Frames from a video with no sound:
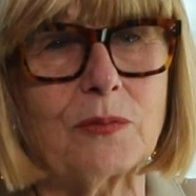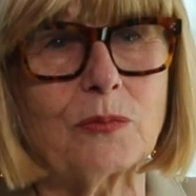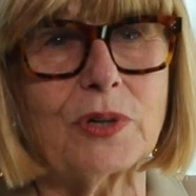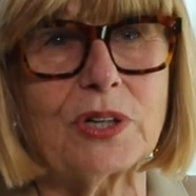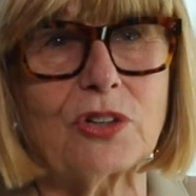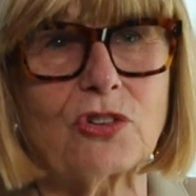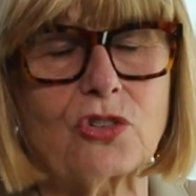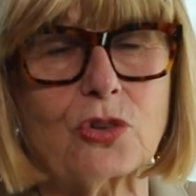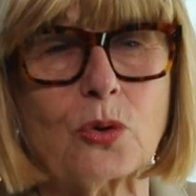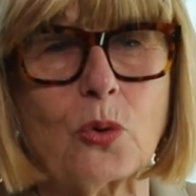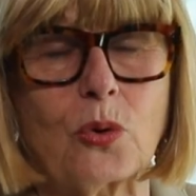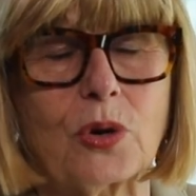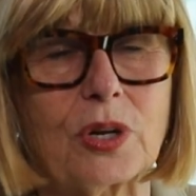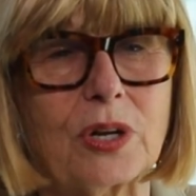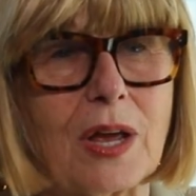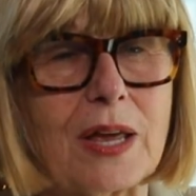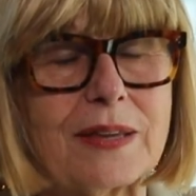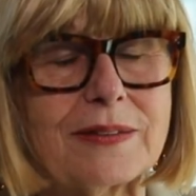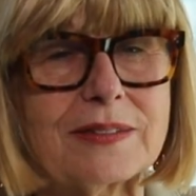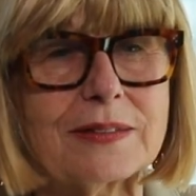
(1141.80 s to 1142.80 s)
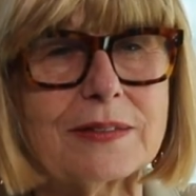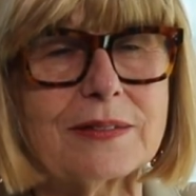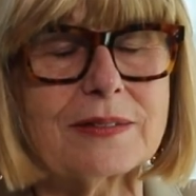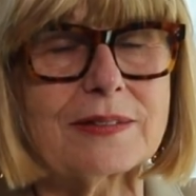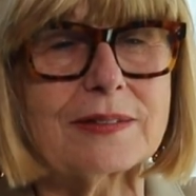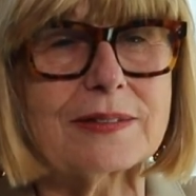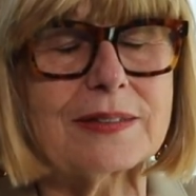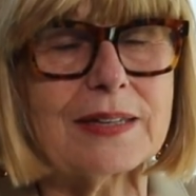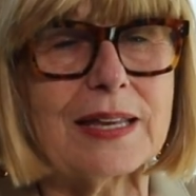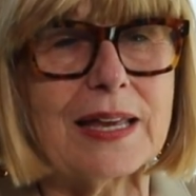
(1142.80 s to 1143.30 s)
in which
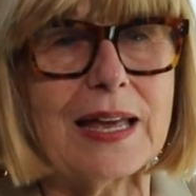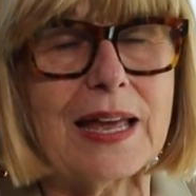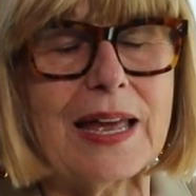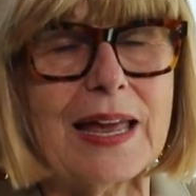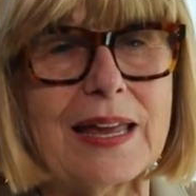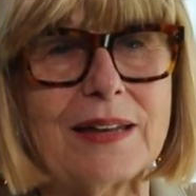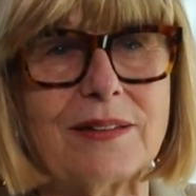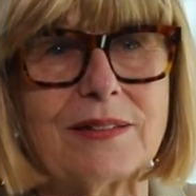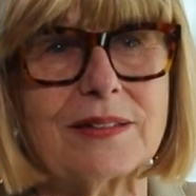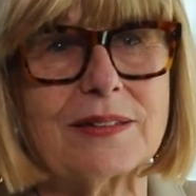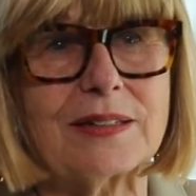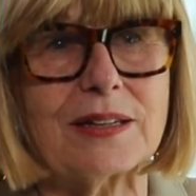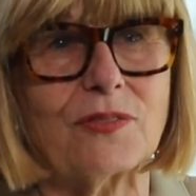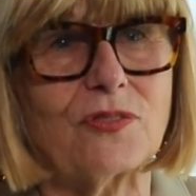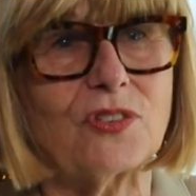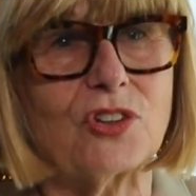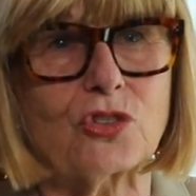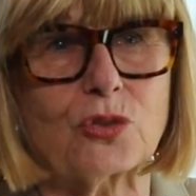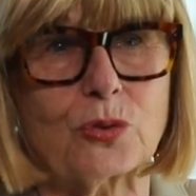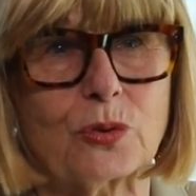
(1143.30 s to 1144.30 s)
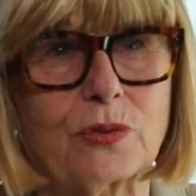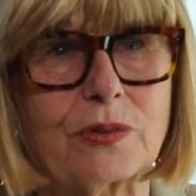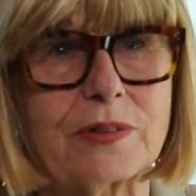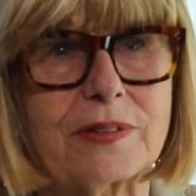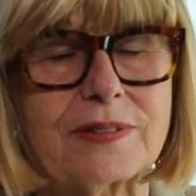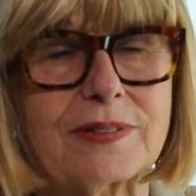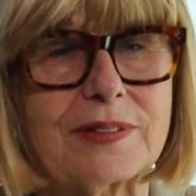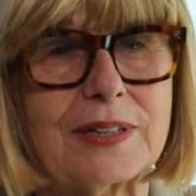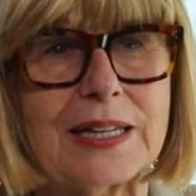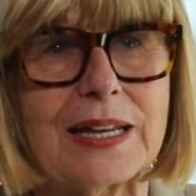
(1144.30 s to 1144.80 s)
organisers and
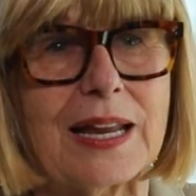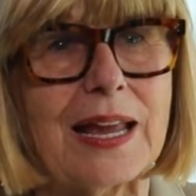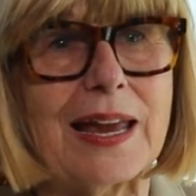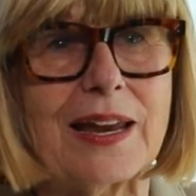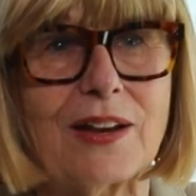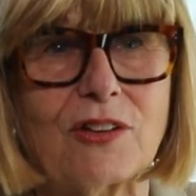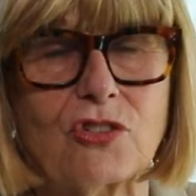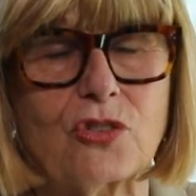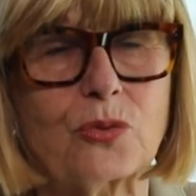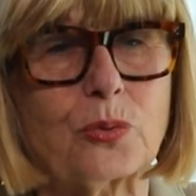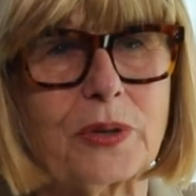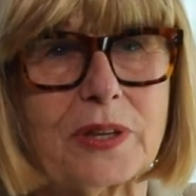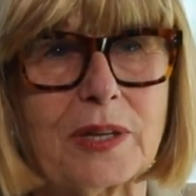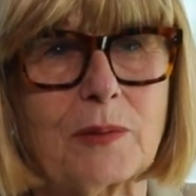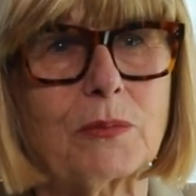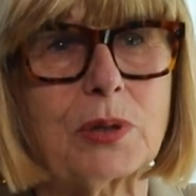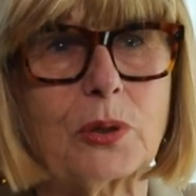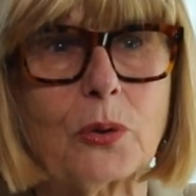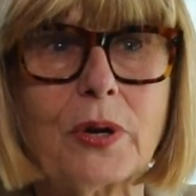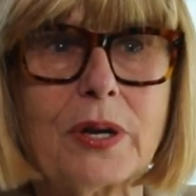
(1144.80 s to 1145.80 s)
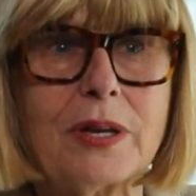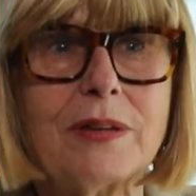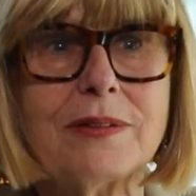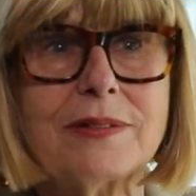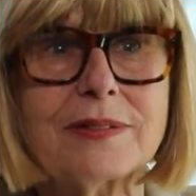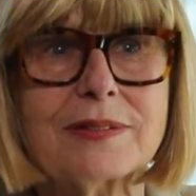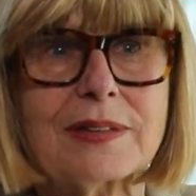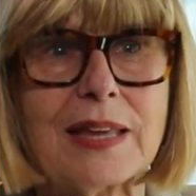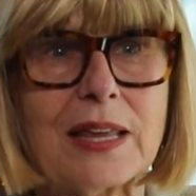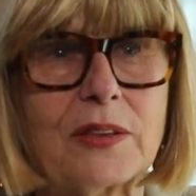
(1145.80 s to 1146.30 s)
officials engage with
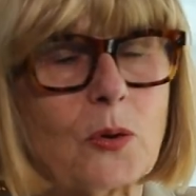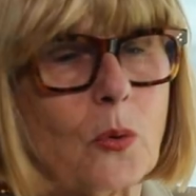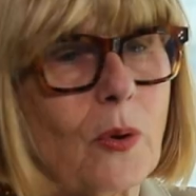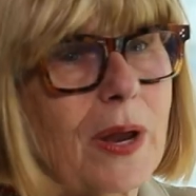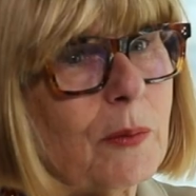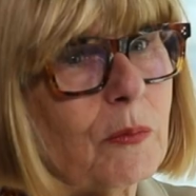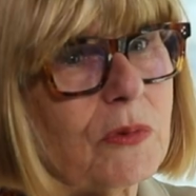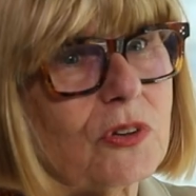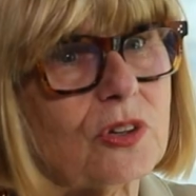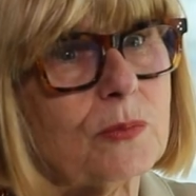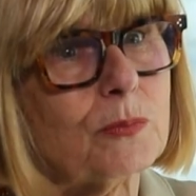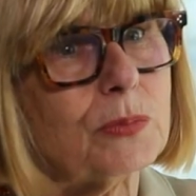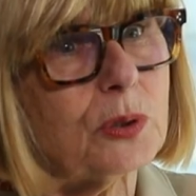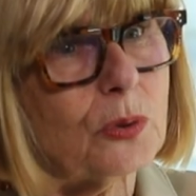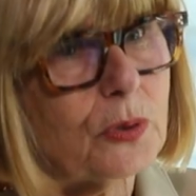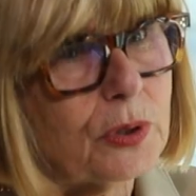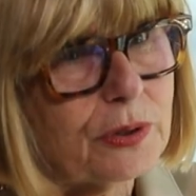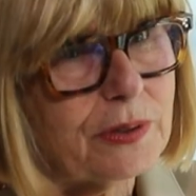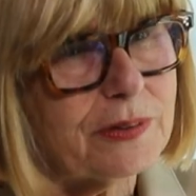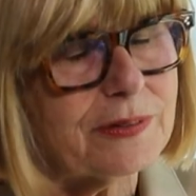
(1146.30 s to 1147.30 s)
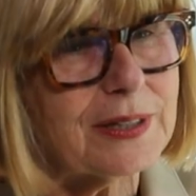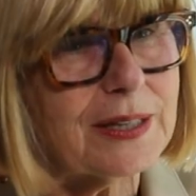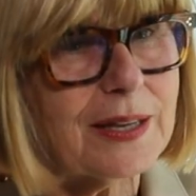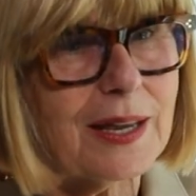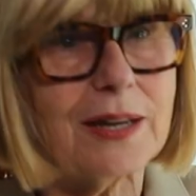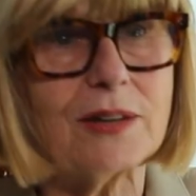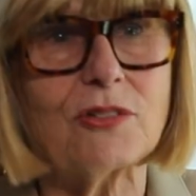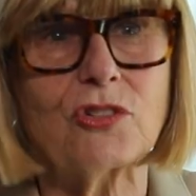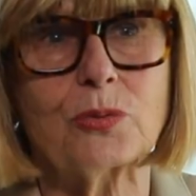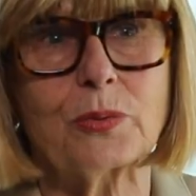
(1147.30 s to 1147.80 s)
employers and the way in which employers
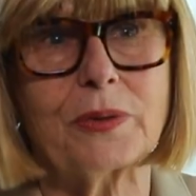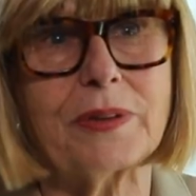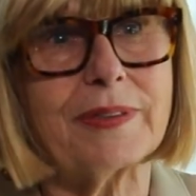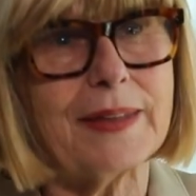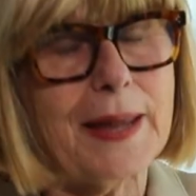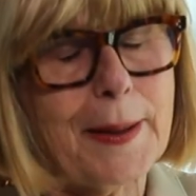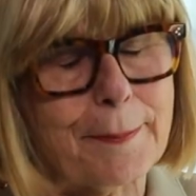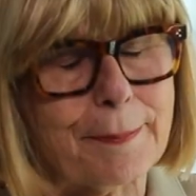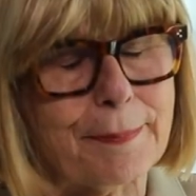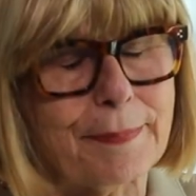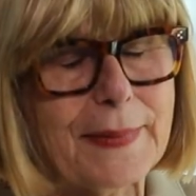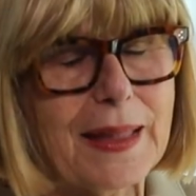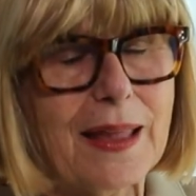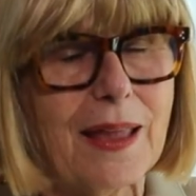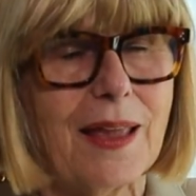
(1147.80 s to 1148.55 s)
engage with them.